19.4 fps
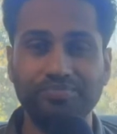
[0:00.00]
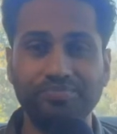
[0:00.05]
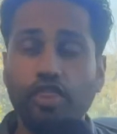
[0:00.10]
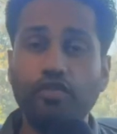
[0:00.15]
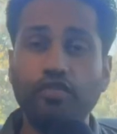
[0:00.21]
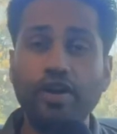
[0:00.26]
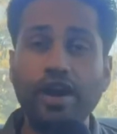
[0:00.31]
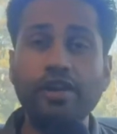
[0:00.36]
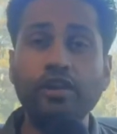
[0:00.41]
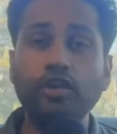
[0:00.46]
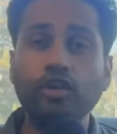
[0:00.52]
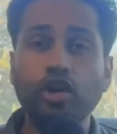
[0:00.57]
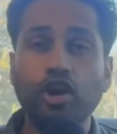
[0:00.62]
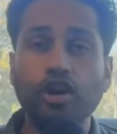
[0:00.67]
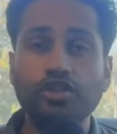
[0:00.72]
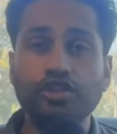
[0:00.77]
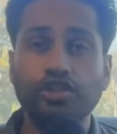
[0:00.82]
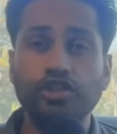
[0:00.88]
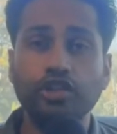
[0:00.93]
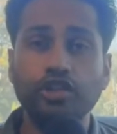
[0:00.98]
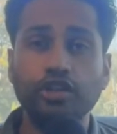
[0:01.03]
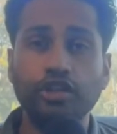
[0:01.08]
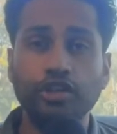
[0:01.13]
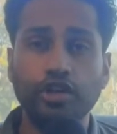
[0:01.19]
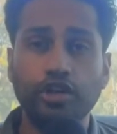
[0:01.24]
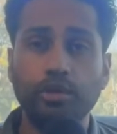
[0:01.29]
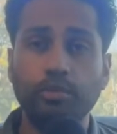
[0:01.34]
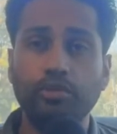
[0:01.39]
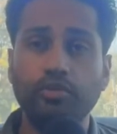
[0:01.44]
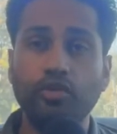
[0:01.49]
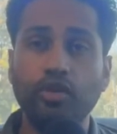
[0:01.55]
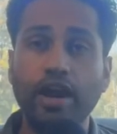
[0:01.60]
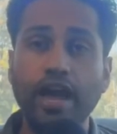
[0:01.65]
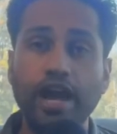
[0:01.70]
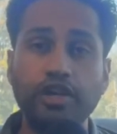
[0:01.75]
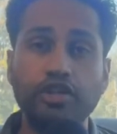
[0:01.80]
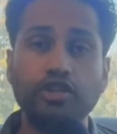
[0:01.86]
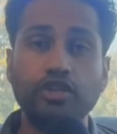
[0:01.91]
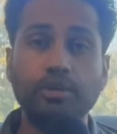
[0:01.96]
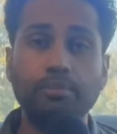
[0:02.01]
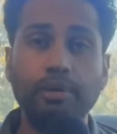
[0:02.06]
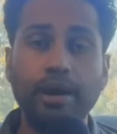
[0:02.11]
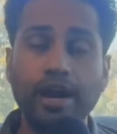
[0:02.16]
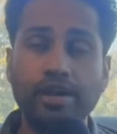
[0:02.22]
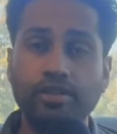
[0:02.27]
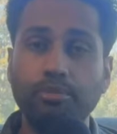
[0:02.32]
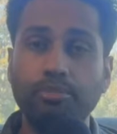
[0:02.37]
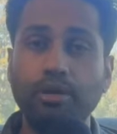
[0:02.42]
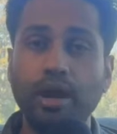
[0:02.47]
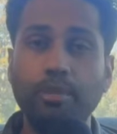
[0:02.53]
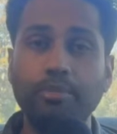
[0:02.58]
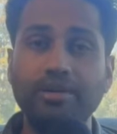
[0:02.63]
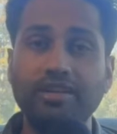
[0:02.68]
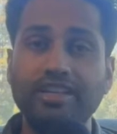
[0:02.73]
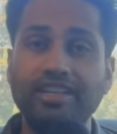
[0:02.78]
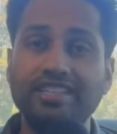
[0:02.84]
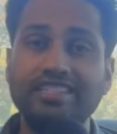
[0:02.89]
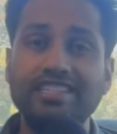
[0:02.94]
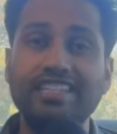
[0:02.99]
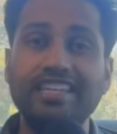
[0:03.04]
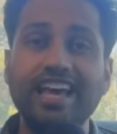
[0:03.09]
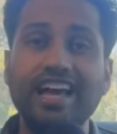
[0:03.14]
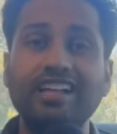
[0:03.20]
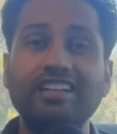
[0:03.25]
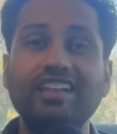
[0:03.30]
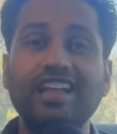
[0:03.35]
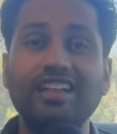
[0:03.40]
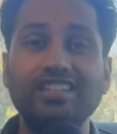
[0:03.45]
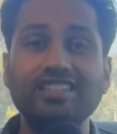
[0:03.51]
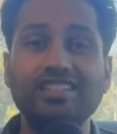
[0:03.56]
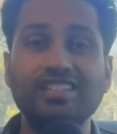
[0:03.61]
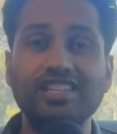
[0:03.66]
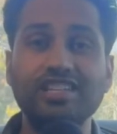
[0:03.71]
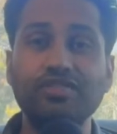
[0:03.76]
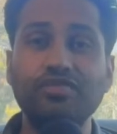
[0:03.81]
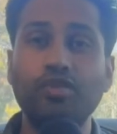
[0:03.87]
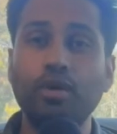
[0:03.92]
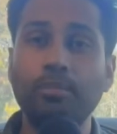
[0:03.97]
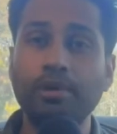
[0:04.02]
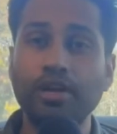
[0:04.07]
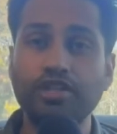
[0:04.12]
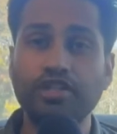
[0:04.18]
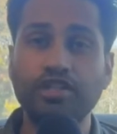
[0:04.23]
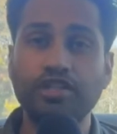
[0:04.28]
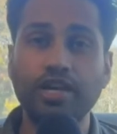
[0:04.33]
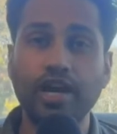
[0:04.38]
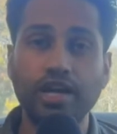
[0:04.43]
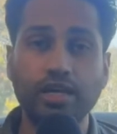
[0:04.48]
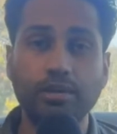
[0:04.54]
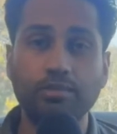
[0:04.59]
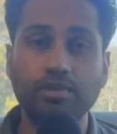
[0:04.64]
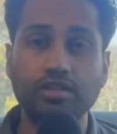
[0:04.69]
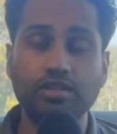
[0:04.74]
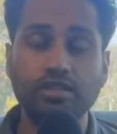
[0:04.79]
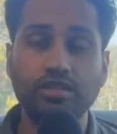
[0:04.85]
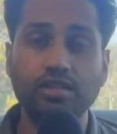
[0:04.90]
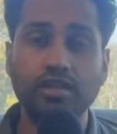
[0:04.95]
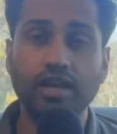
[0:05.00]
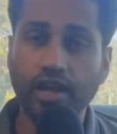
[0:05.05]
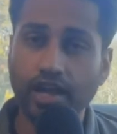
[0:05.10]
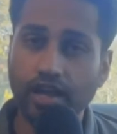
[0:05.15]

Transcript: The final cost you'll incur before actually buying the property is the LLC Formation documents.